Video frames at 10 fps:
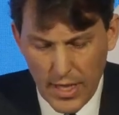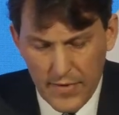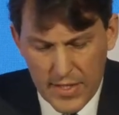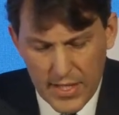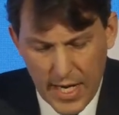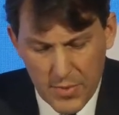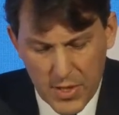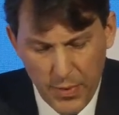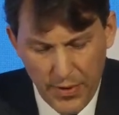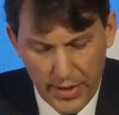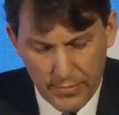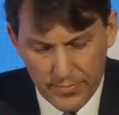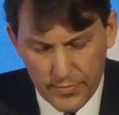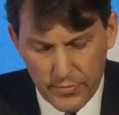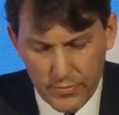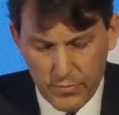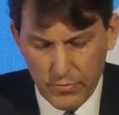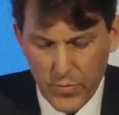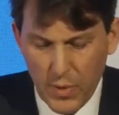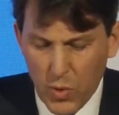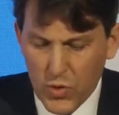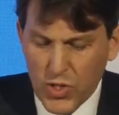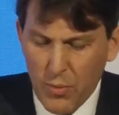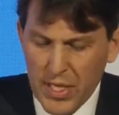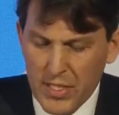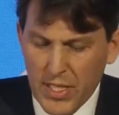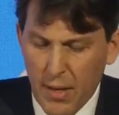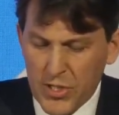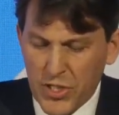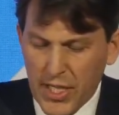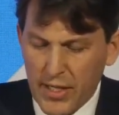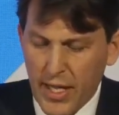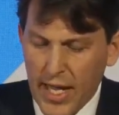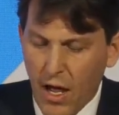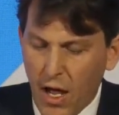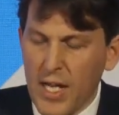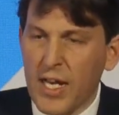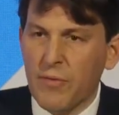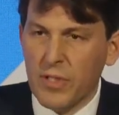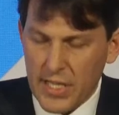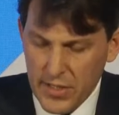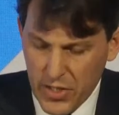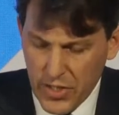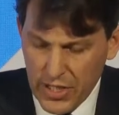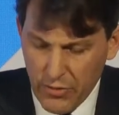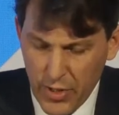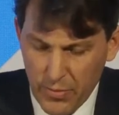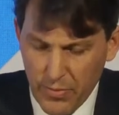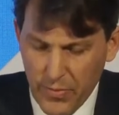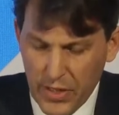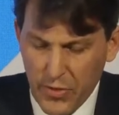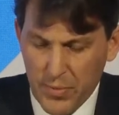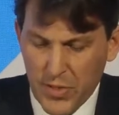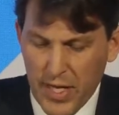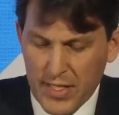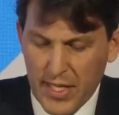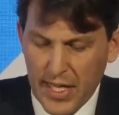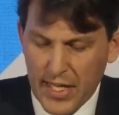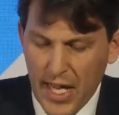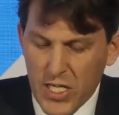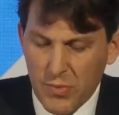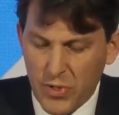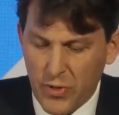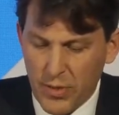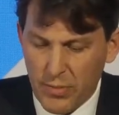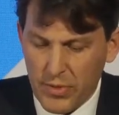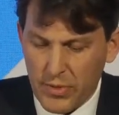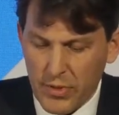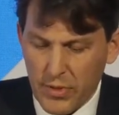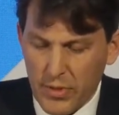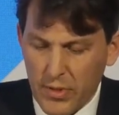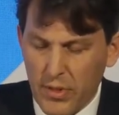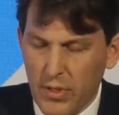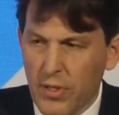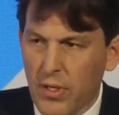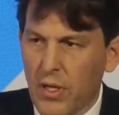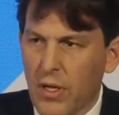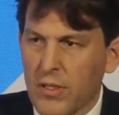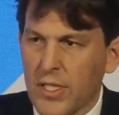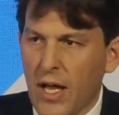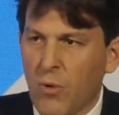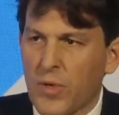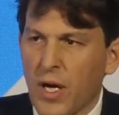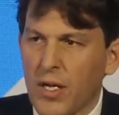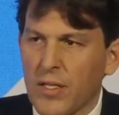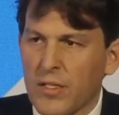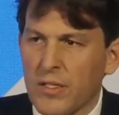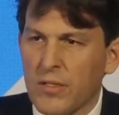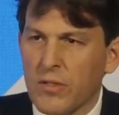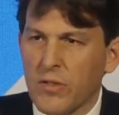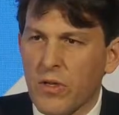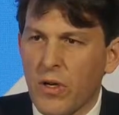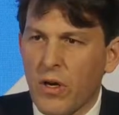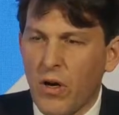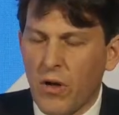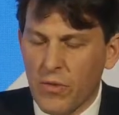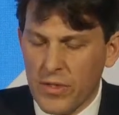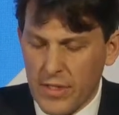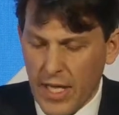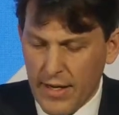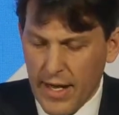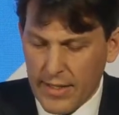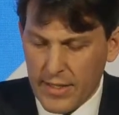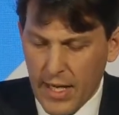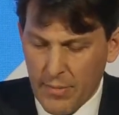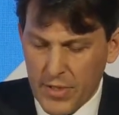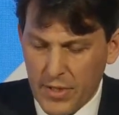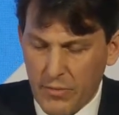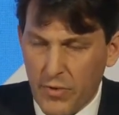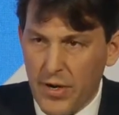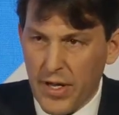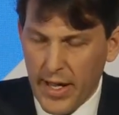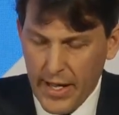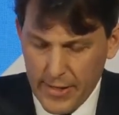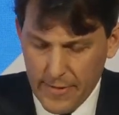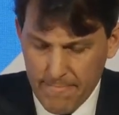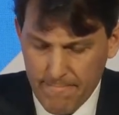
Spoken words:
In the same spirit, we will also be establishing a high-level industry group, the Cryptoasset Engagement Group, to help guide us on the next steps in the road ahead.